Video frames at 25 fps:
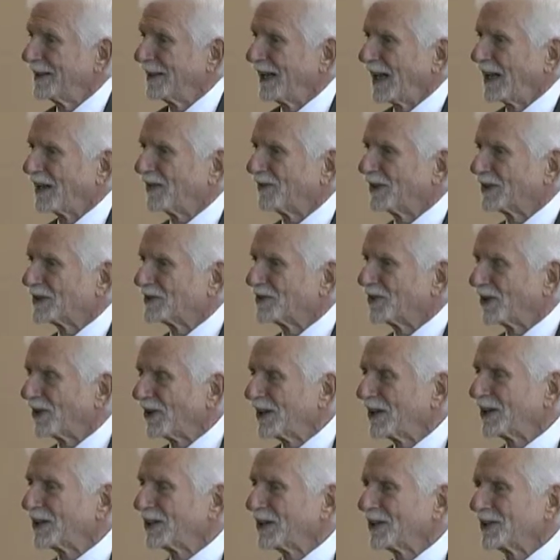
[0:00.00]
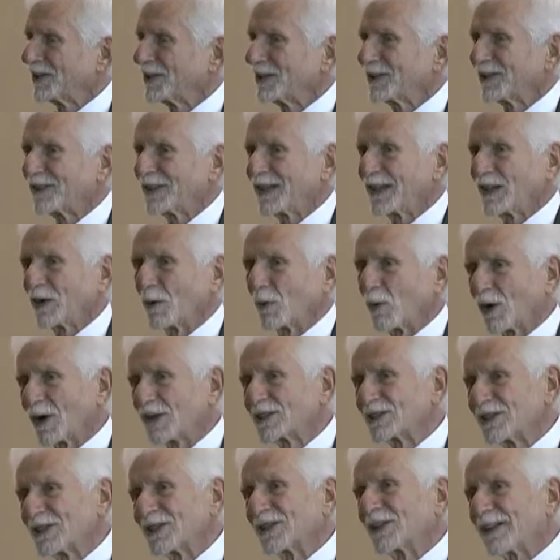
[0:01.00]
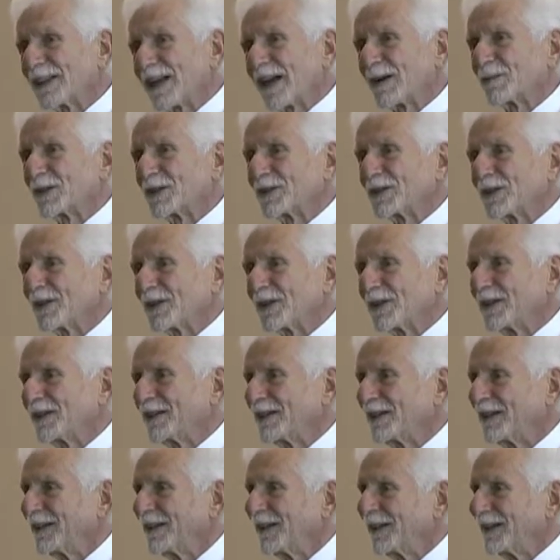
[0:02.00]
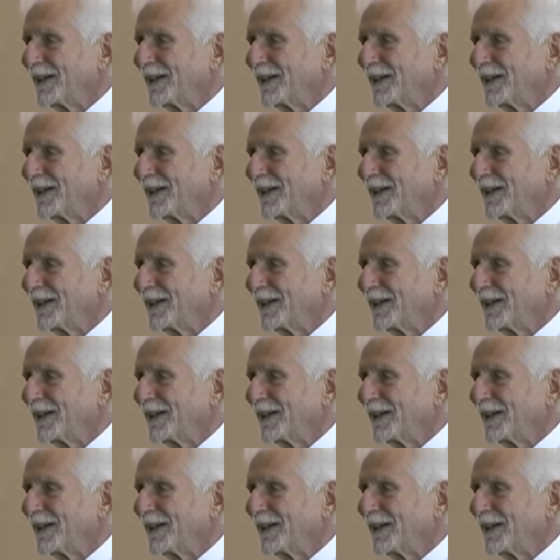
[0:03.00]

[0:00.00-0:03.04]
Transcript: and if it's very clear and it works in the laboratory,